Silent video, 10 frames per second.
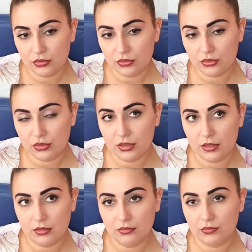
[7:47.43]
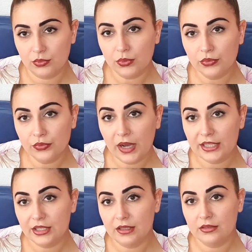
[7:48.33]
to the roof,
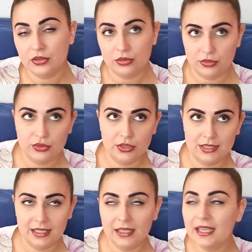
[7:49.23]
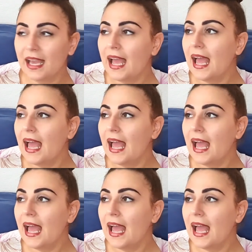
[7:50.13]
to the ceiling.